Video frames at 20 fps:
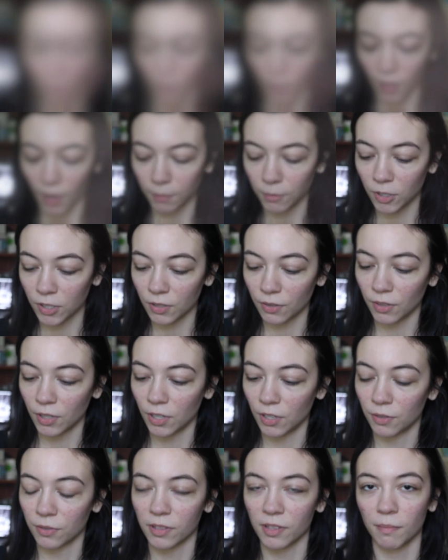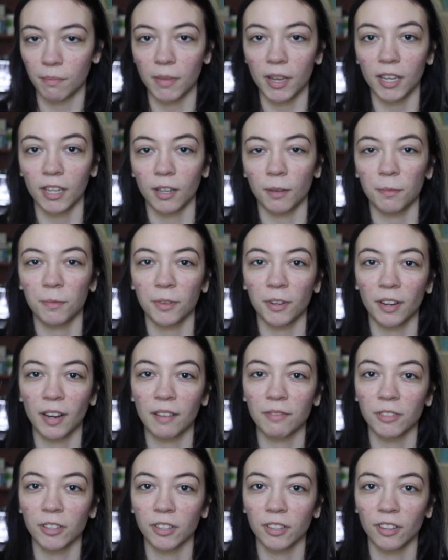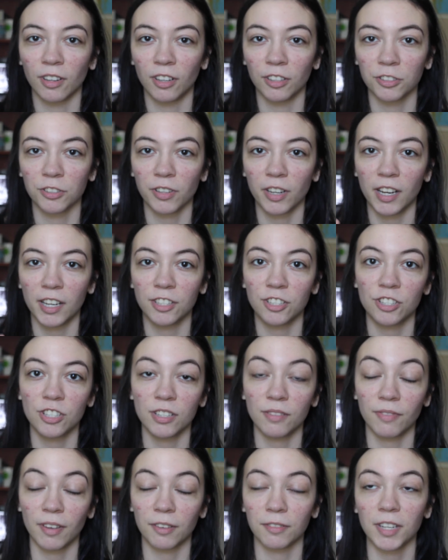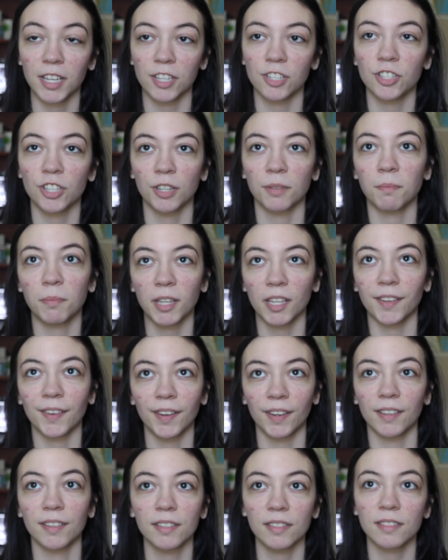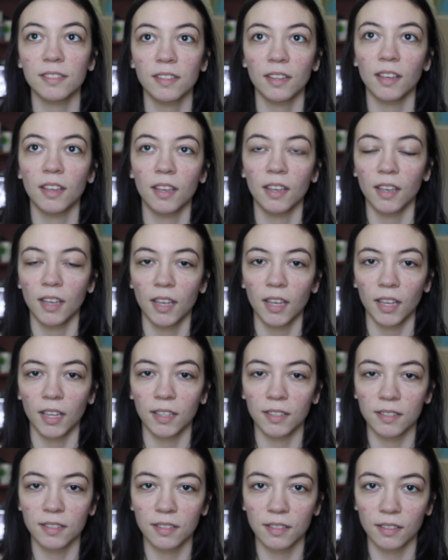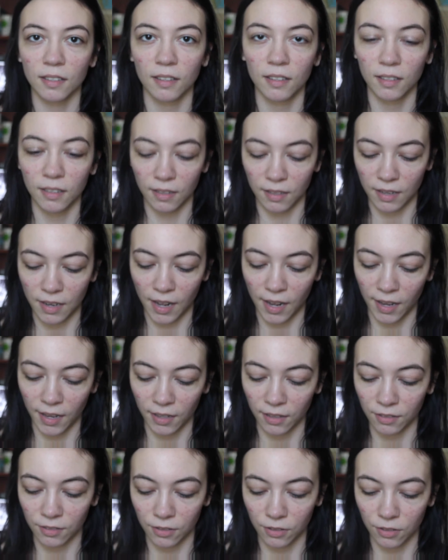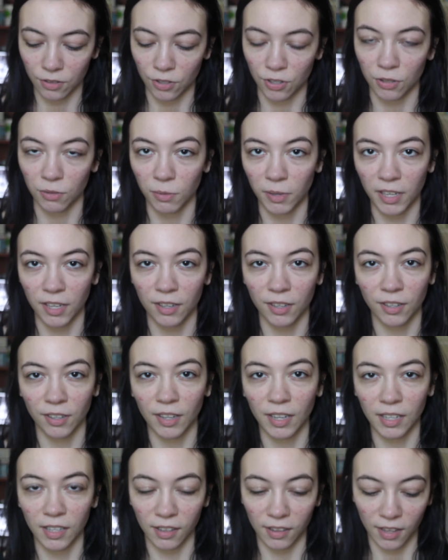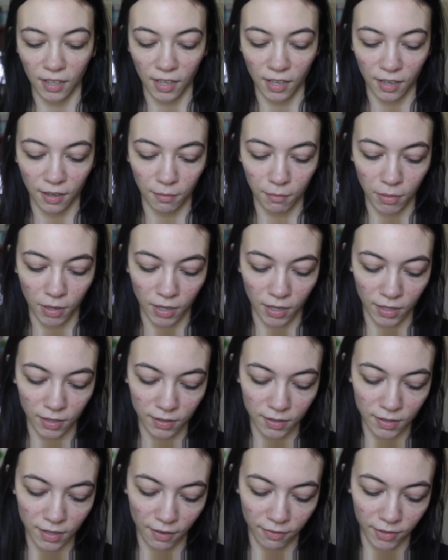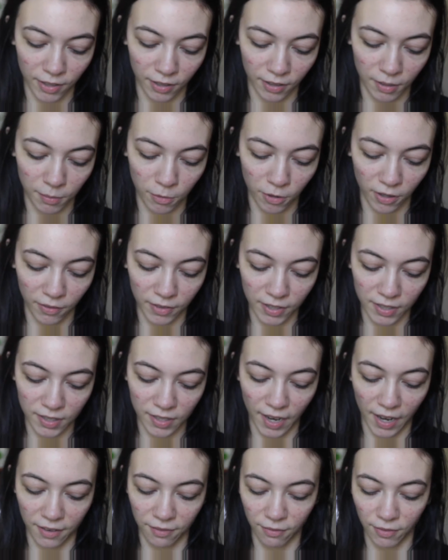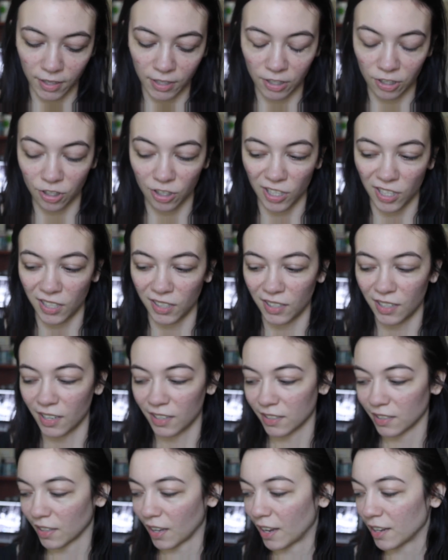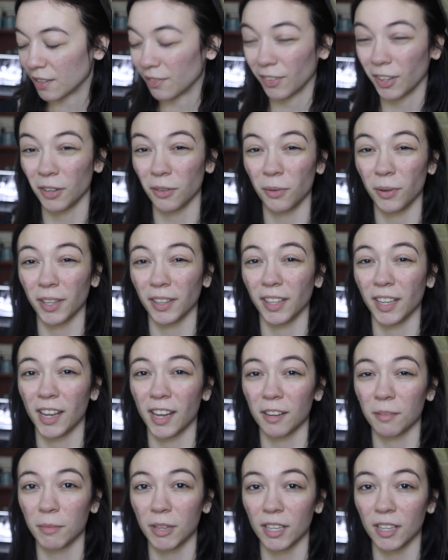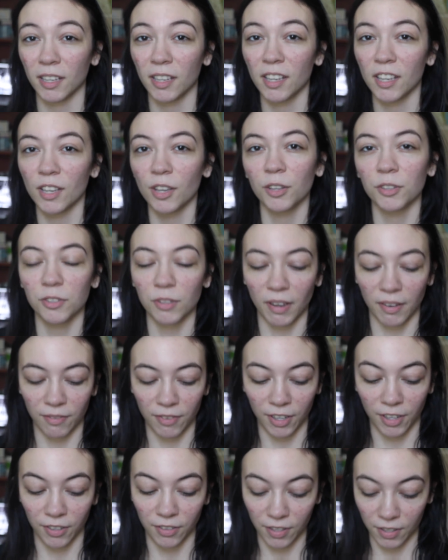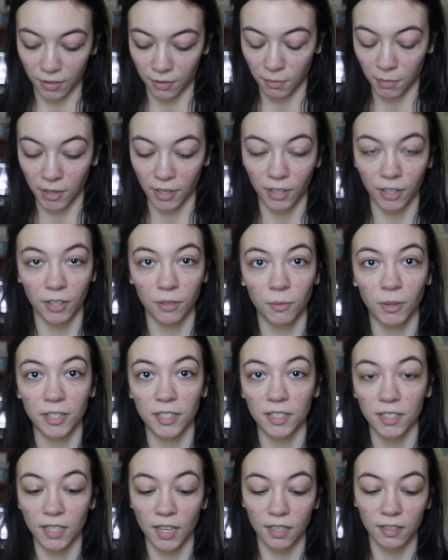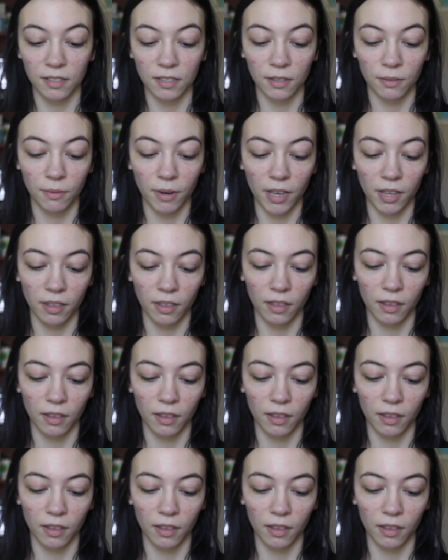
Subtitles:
I'm just going to use the Makeup Forever Ultra HD foundation because it's not dewy or anything, but it's definitely more of a satin finish and does kind of get oily on me, so I figured this would be a good one to test it with.